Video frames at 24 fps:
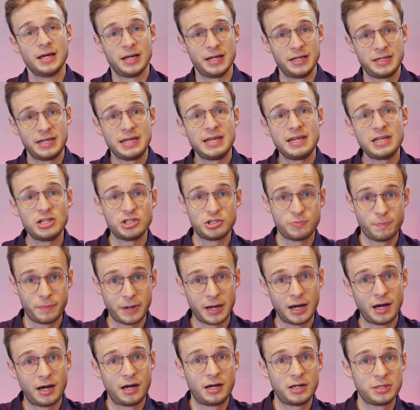and each
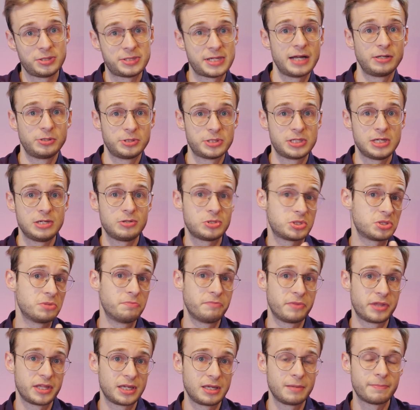part tells you
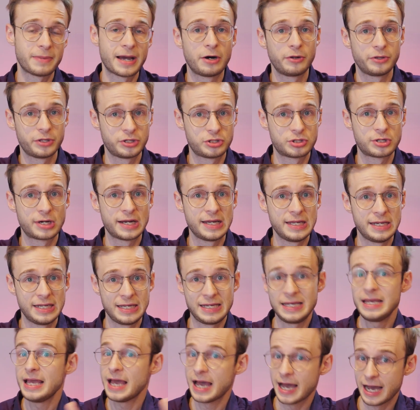something about the
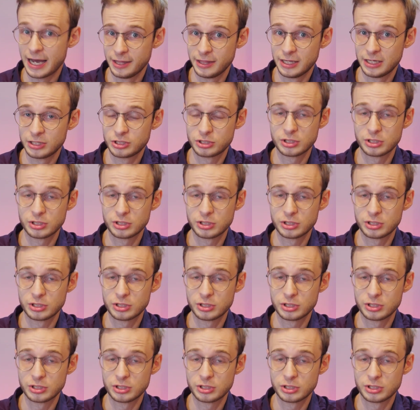trainee and their